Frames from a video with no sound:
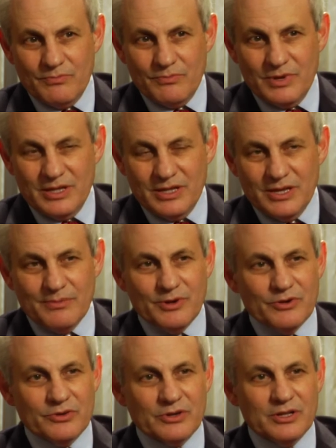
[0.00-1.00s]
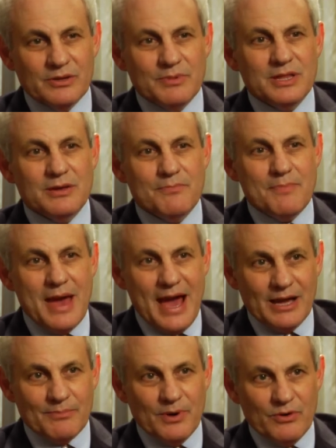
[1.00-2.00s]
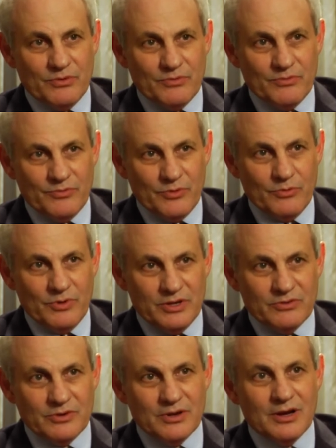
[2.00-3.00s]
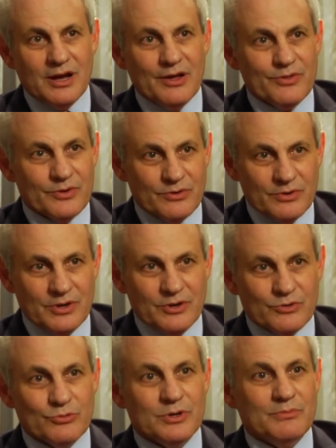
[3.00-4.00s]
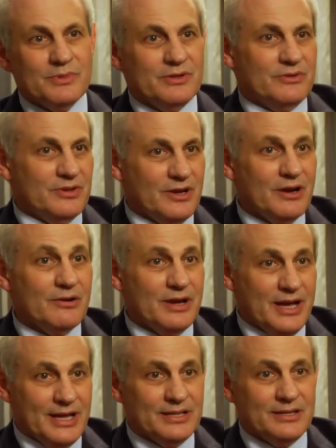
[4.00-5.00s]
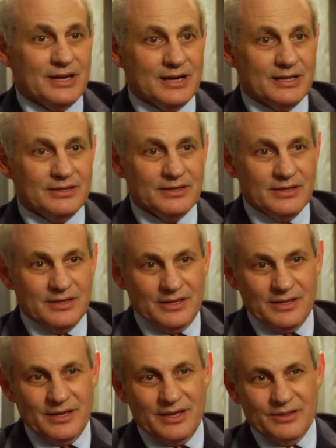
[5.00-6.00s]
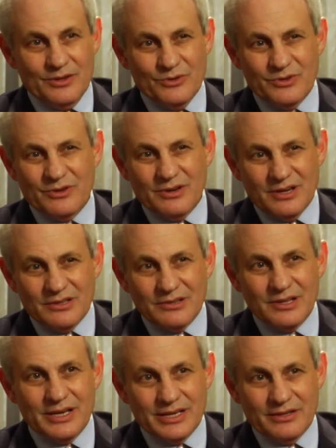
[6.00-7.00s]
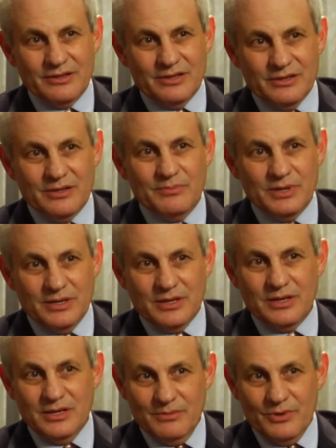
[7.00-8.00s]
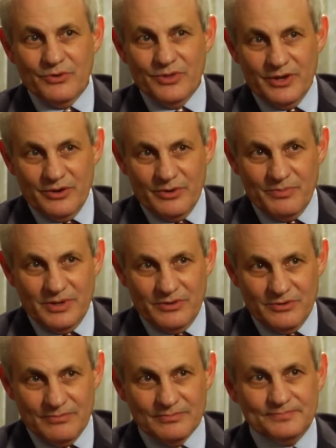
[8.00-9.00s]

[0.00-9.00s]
inhibitors are going to be the backbone for which other treatments are added on, and those are unlikely to be chemotherapies.